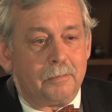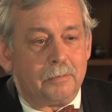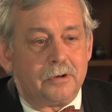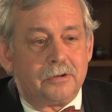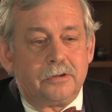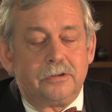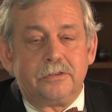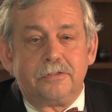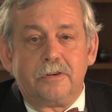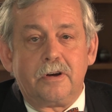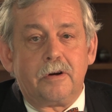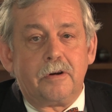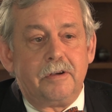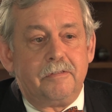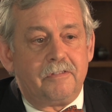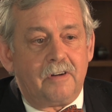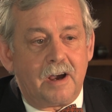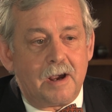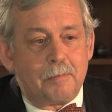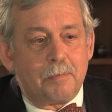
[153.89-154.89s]
which is a very
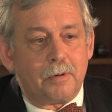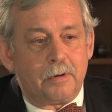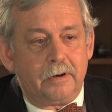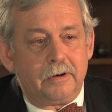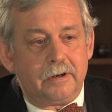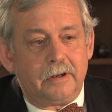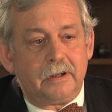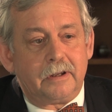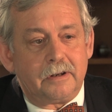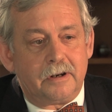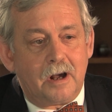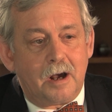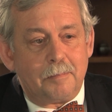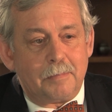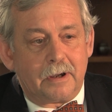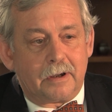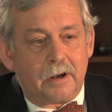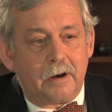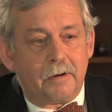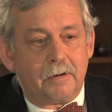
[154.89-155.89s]
vibrant
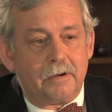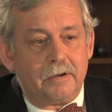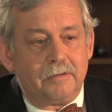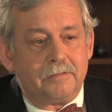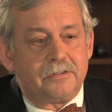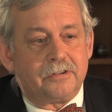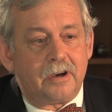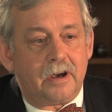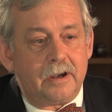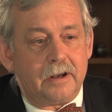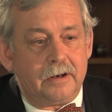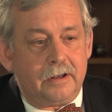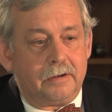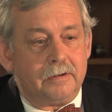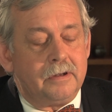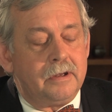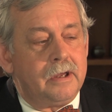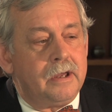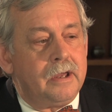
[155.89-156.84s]
economic area of China.